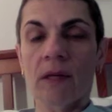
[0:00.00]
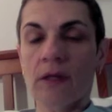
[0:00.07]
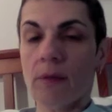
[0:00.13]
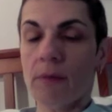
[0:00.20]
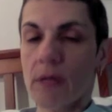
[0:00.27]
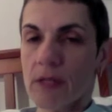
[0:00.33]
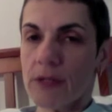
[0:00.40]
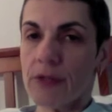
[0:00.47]

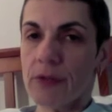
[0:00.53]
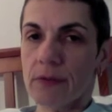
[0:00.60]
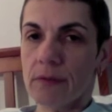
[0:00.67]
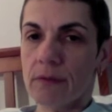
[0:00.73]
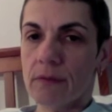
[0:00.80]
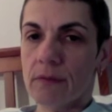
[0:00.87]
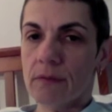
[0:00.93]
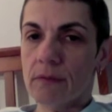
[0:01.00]
muscle.
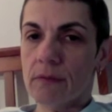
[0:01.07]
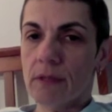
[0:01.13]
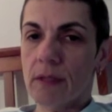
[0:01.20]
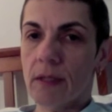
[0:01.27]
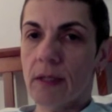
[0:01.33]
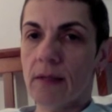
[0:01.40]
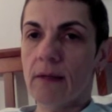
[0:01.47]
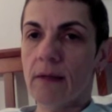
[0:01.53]

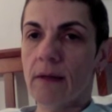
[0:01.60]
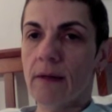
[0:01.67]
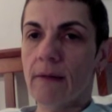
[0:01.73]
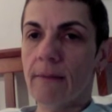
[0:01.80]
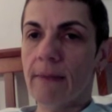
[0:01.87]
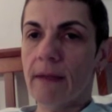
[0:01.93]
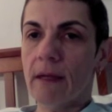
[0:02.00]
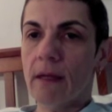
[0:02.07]
And a
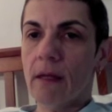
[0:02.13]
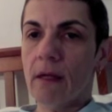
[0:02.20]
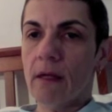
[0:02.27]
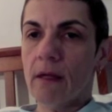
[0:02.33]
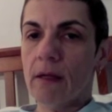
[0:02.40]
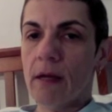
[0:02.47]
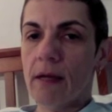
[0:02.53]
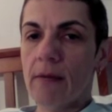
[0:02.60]

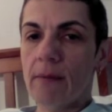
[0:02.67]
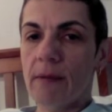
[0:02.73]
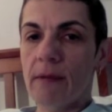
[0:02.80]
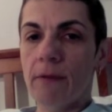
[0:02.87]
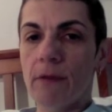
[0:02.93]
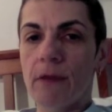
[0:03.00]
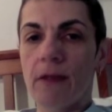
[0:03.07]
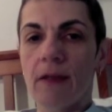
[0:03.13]
lot of
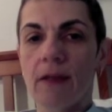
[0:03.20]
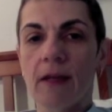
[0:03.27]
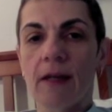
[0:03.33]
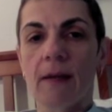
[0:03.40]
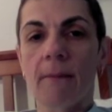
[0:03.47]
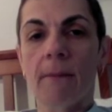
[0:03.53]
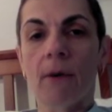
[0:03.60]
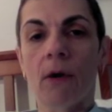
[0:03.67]
people think they
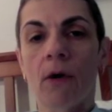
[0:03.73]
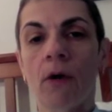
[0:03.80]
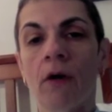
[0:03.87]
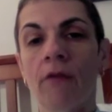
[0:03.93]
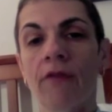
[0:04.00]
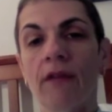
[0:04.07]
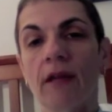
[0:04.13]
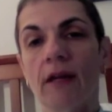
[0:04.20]
can burn
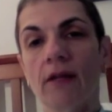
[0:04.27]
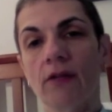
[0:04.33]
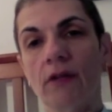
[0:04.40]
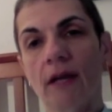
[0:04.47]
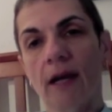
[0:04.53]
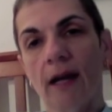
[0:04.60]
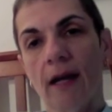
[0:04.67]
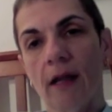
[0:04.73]
off the extra
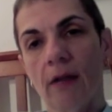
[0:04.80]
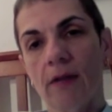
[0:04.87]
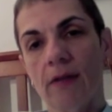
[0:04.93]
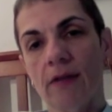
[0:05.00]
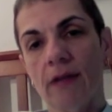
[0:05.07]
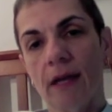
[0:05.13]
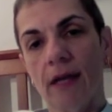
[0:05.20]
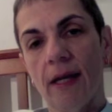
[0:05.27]
calories
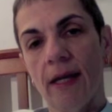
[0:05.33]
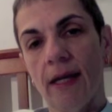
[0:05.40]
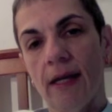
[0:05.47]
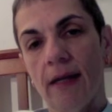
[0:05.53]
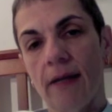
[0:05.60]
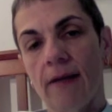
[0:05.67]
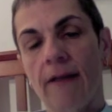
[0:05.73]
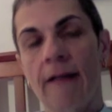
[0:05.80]
they eat.
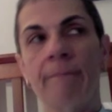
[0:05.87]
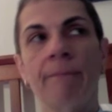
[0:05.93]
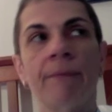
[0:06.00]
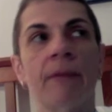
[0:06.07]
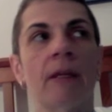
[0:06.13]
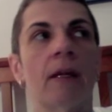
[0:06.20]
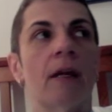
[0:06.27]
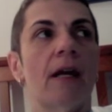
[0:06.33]

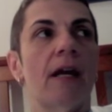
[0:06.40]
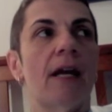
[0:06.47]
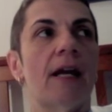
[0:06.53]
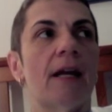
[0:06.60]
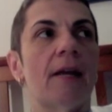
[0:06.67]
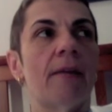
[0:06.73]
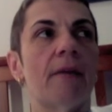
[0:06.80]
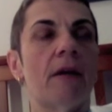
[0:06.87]

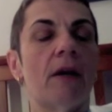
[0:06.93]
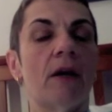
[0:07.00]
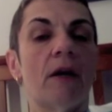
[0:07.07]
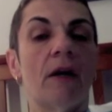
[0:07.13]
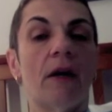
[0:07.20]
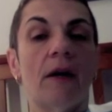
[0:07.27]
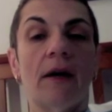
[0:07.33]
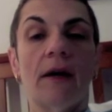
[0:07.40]
And
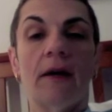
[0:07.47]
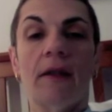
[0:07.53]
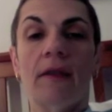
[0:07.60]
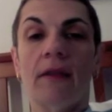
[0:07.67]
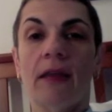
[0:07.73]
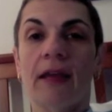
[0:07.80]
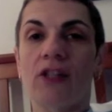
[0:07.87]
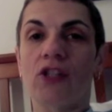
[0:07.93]

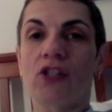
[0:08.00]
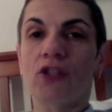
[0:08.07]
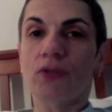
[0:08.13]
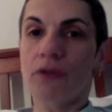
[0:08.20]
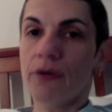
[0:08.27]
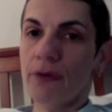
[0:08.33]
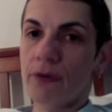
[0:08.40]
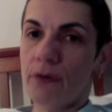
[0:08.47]
that's
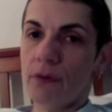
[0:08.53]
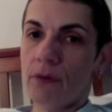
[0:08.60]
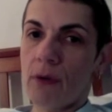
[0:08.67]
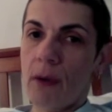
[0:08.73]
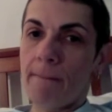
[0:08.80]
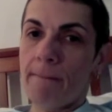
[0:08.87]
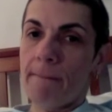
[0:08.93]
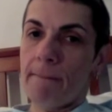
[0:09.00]
true,
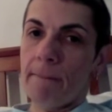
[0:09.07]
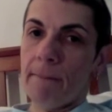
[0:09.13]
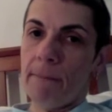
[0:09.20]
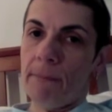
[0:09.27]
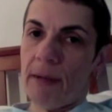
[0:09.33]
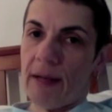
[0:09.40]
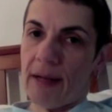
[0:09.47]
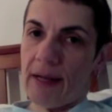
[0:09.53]

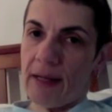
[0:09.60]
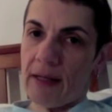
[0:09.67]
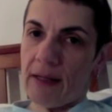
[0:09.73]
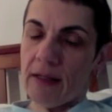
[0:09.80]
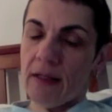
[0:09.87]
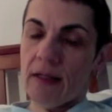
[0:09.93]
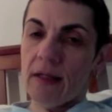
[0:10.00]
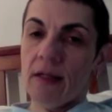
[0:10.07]
but
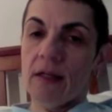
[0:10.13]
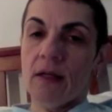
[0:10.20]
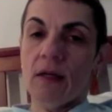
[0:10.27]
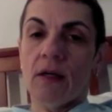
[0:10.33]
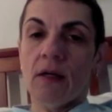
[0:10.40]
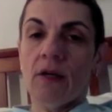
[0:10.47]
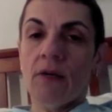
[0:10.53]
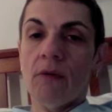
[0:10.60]

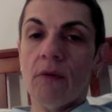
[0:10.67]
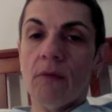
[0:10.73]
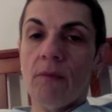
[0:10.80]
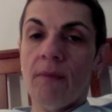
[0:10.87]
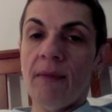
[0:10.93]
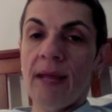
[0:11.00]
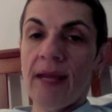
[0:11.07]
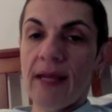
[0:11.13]

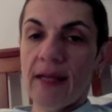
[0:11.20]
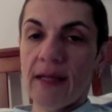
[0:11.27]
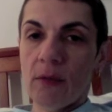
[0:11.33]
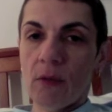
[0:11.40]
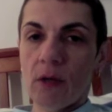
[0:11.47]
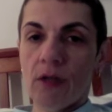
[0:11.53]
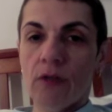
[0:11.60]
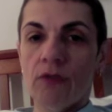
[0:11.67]
mainly
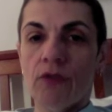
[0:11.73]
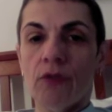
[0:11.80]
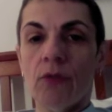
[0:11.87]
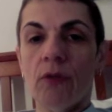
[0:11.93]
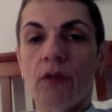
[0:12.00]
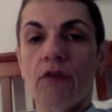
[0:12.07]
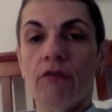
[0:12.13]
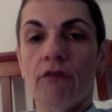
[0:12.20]
what you're
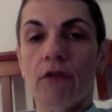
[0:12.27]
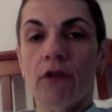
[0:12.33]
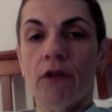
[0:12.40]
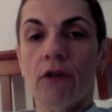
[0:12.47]
doing for